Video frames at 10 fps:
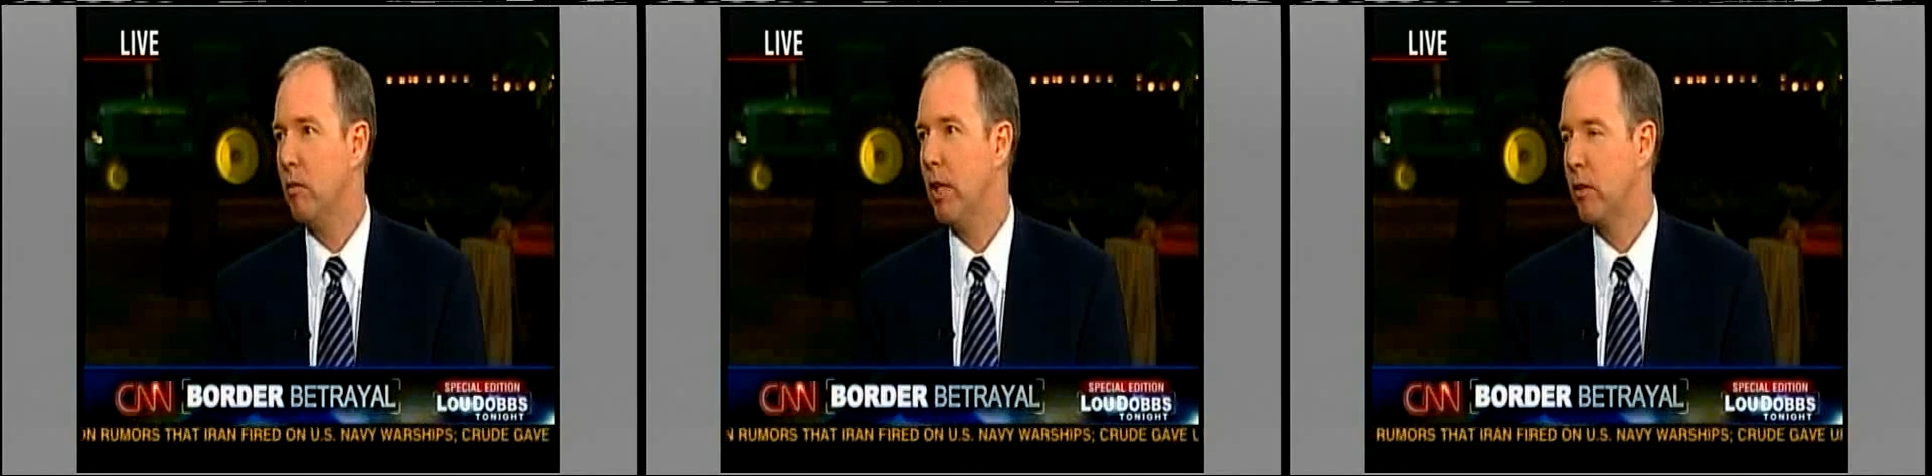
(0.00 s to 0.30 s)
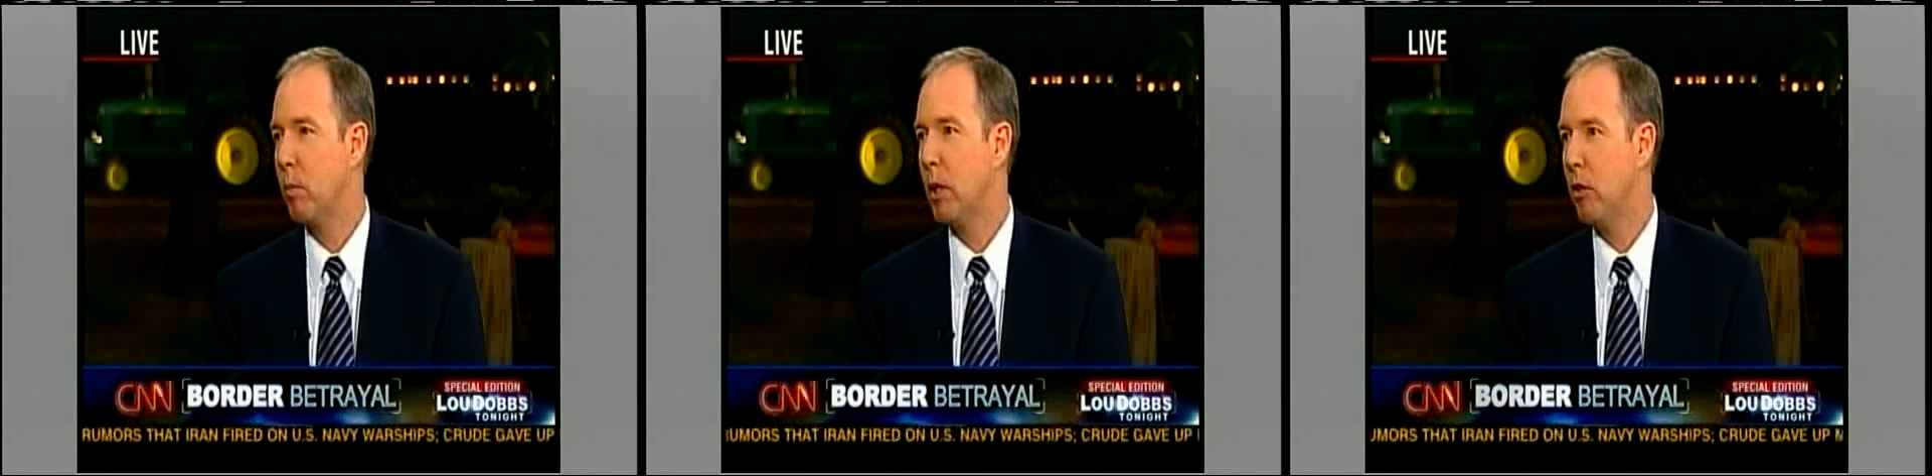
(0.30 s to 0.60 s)

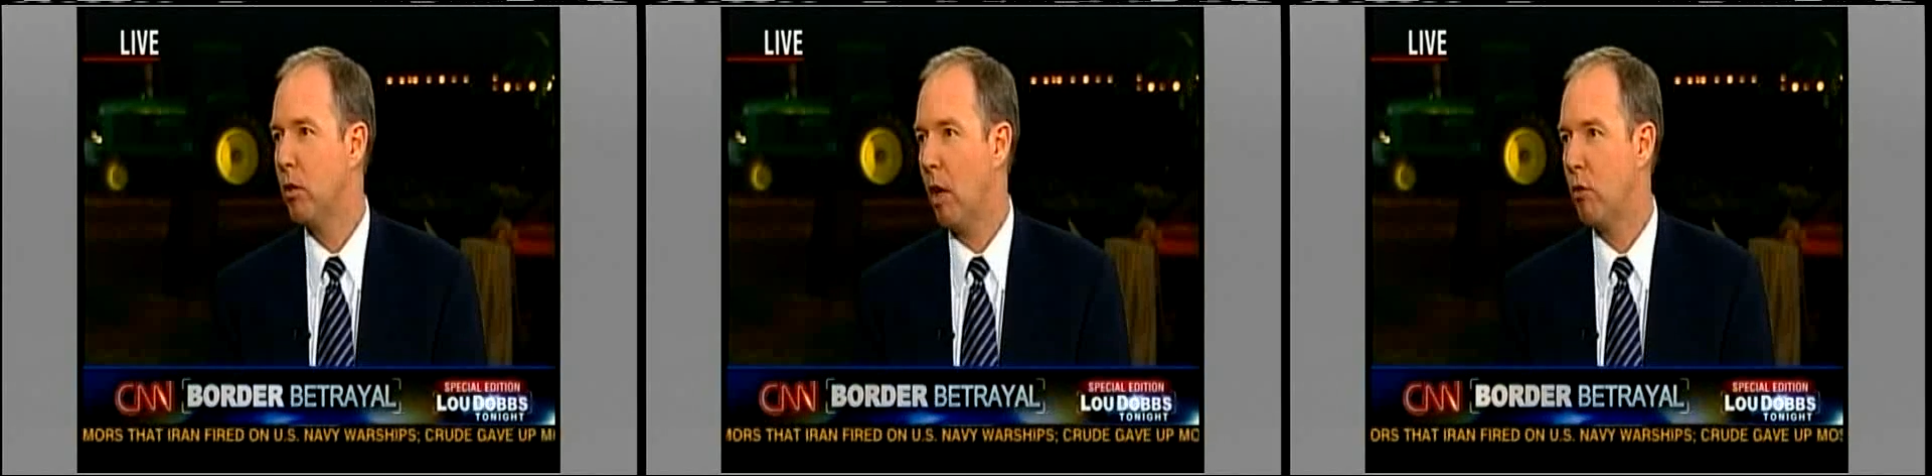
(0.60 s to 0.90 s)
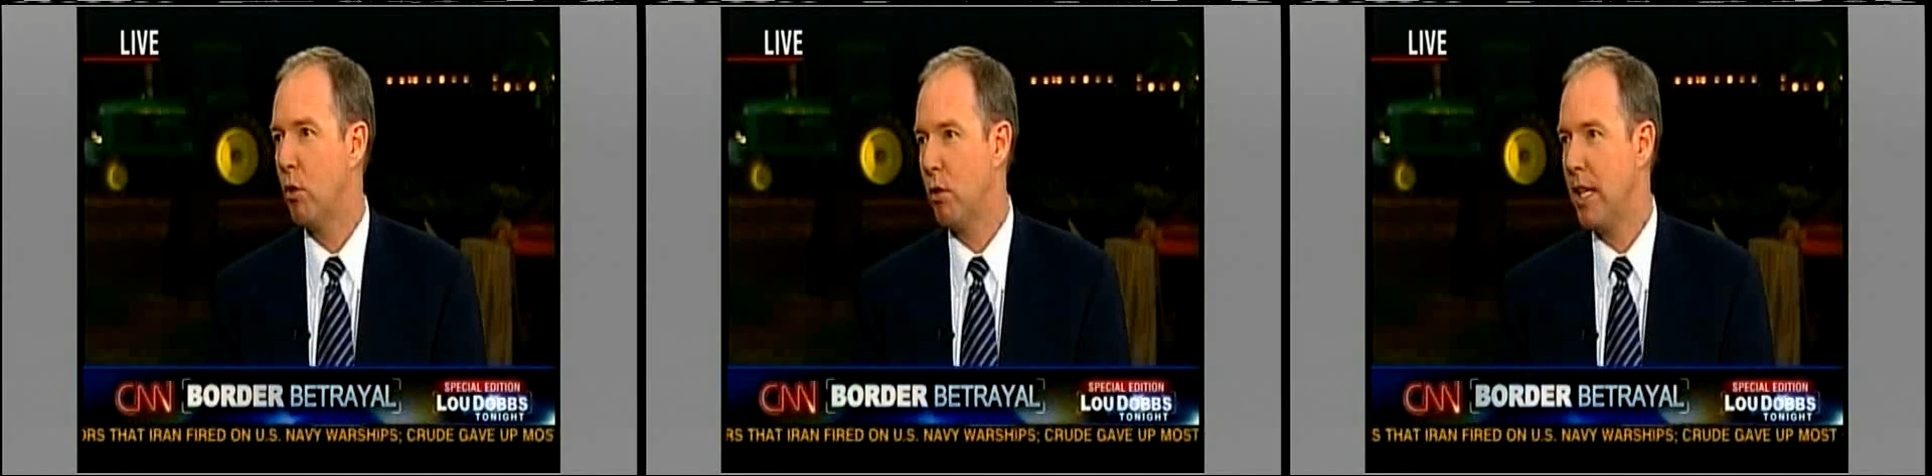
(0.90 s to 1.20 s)
convict police
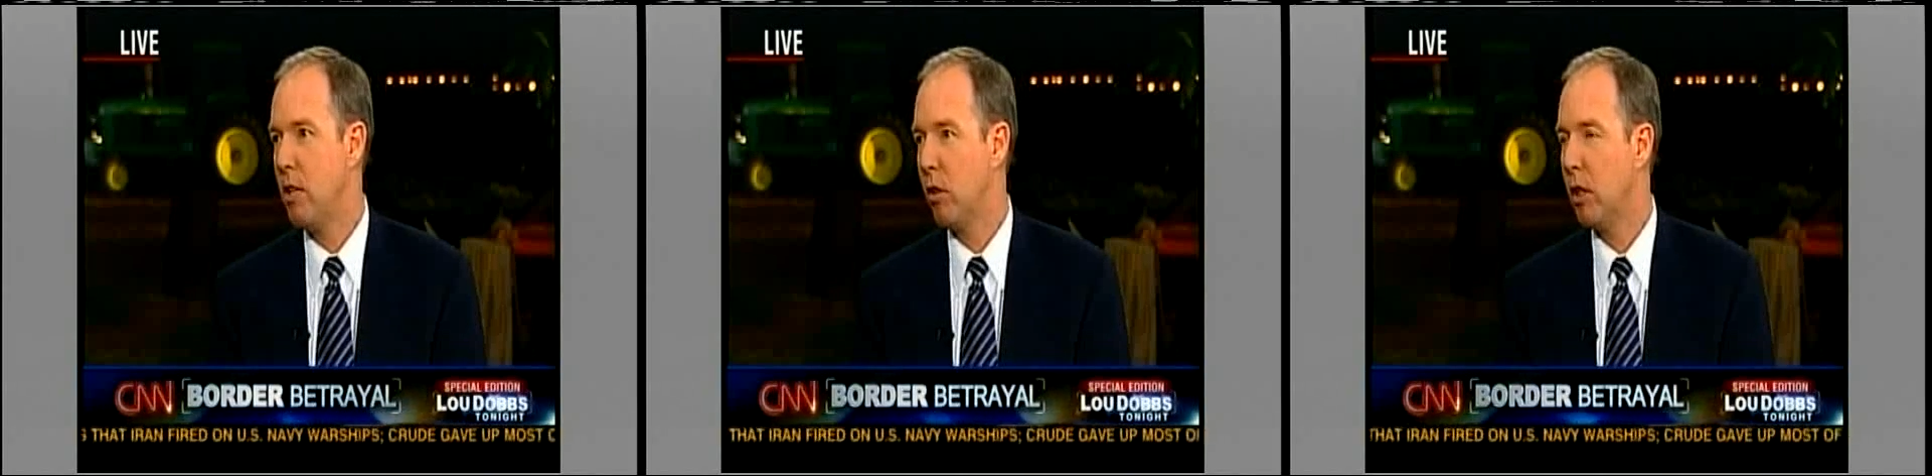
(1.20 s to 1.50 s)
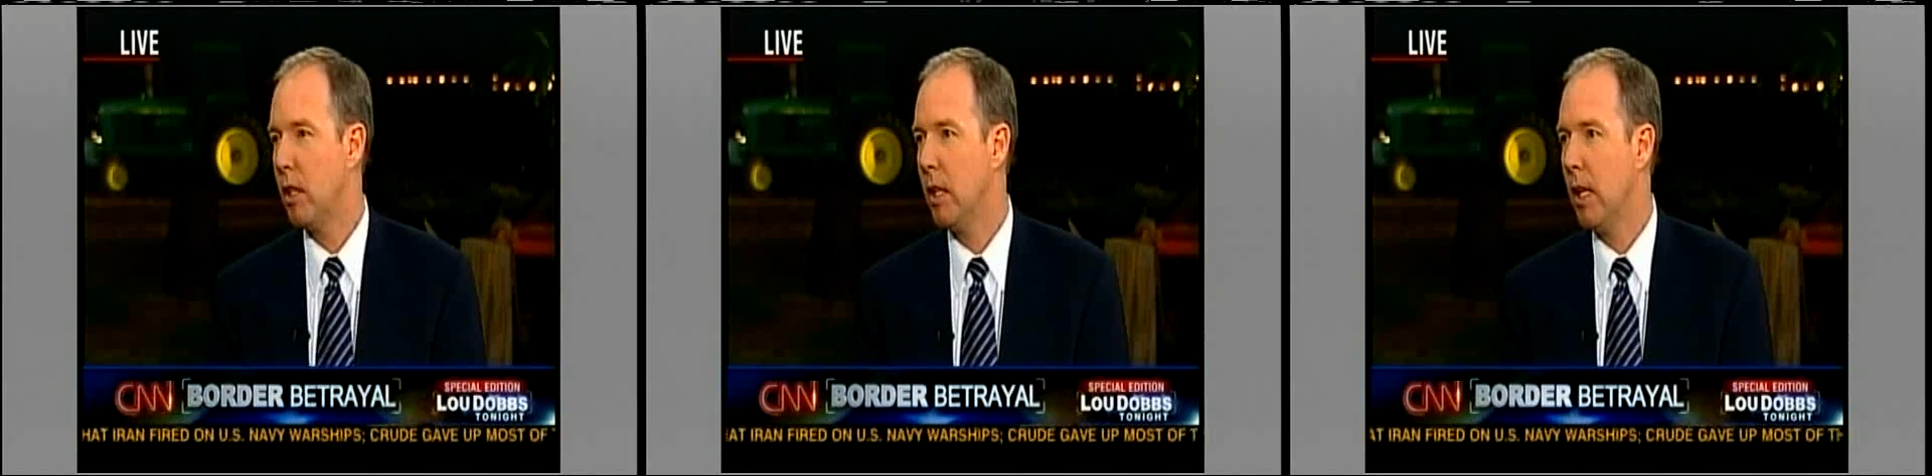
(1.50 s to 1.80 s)
officers
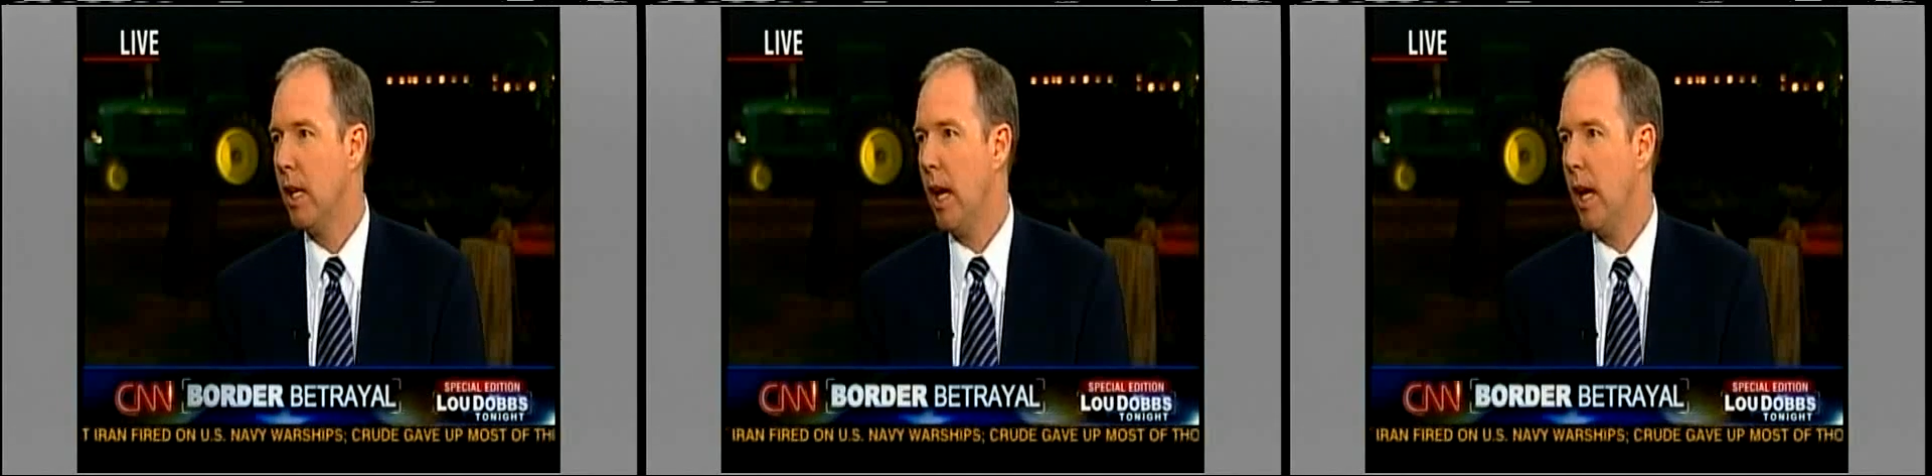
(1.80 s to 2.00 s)
easily,